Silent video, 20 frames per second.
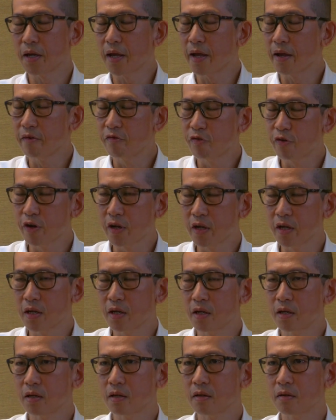
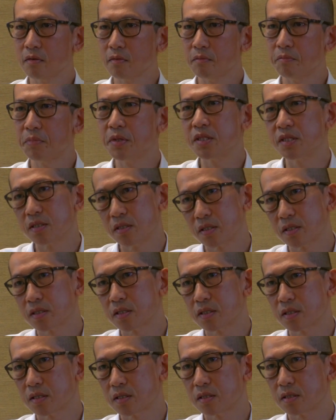every
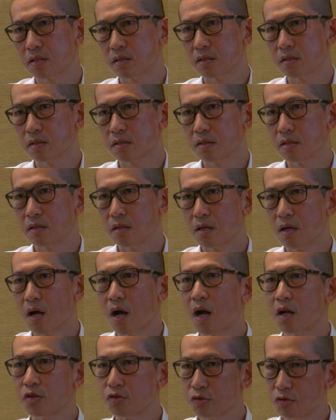business
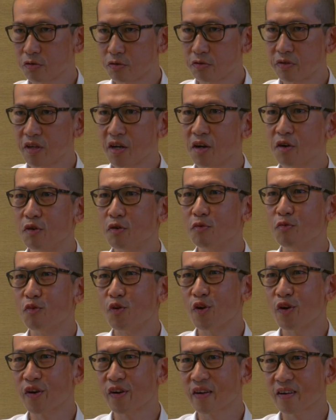has to do their
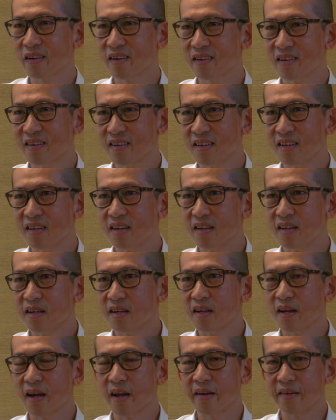homework
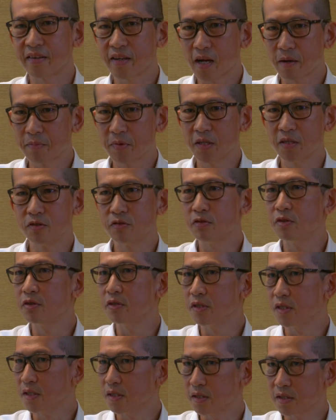and tap into
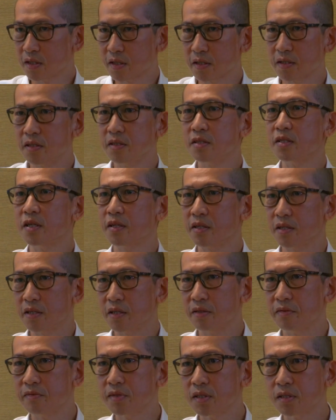those
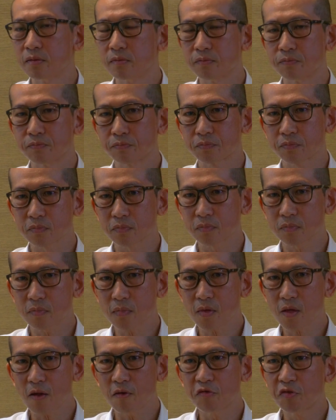incentives.
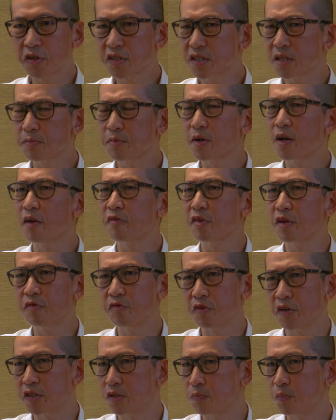For example, I think
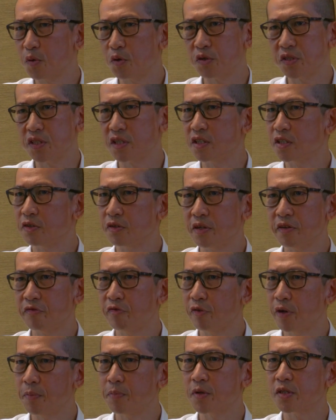for exports, it's only
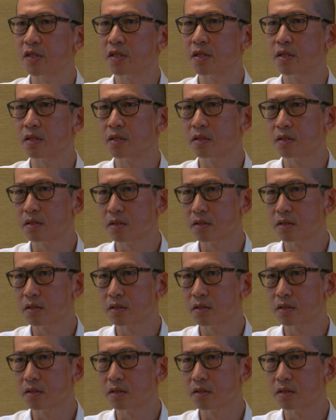3%